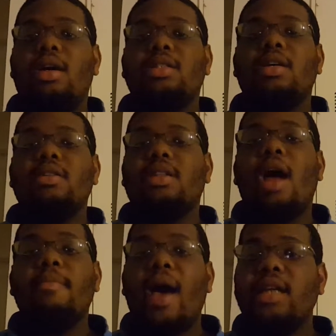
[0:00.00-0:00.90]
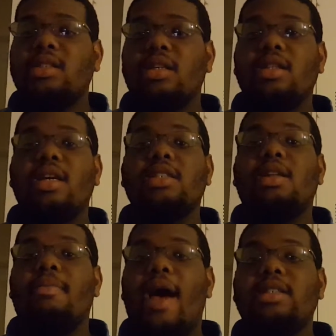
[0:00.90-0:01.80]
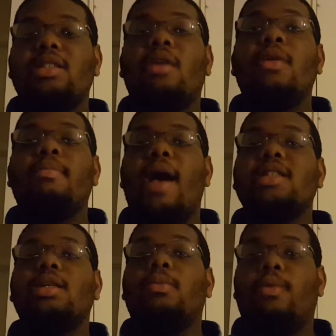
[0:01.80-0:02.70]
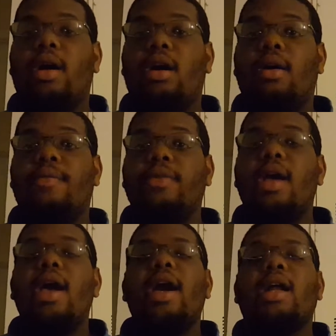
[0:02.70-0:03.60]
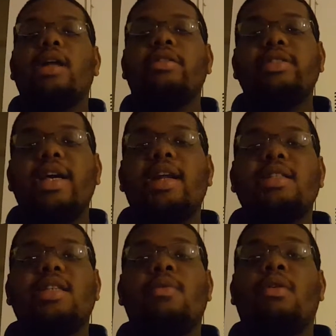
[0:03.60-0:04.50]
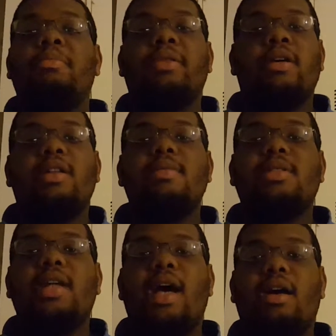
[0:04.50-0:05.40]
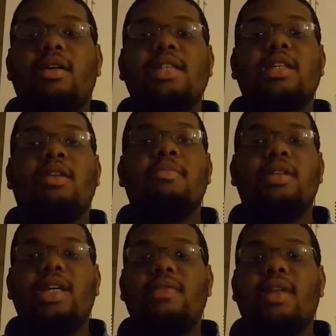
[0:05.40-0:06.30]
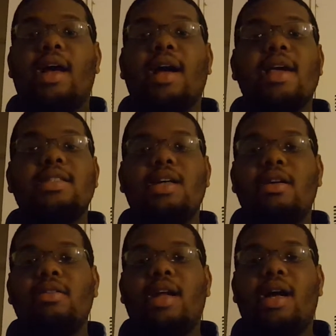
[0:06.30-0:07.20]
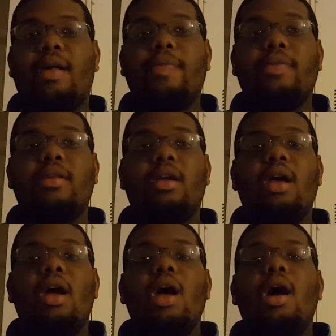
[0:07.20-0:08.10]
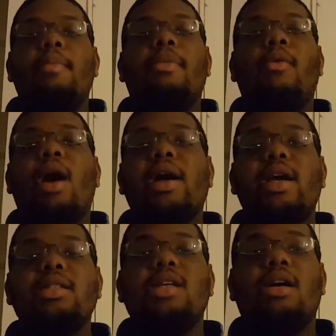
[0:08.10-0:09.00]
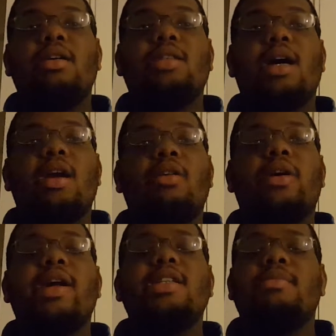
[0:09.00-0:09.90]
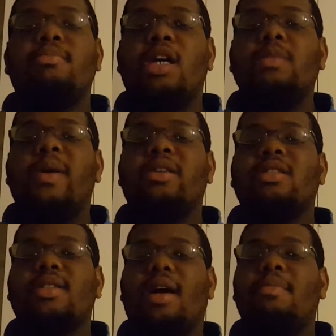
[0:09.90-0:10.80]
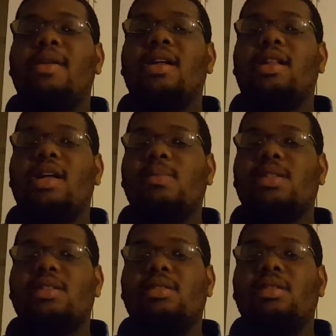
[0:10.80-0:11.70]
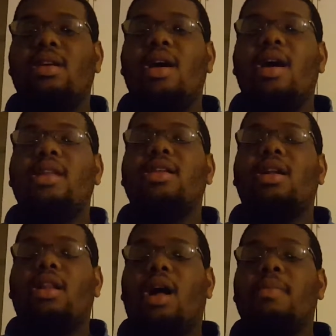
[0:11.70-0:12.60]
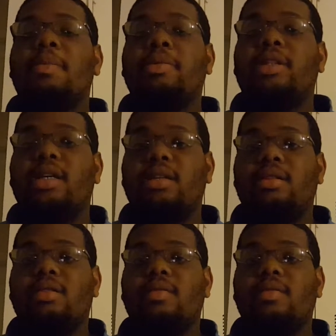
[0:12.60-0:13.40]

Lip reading: So that match is the matching up. We match up well. And I don't say that to say we're going to blow Clemson out because I don't believe that. I can't tell you that. But what I can tell you is that Carolina has a much better shot of beating Clemson than a lot of people think.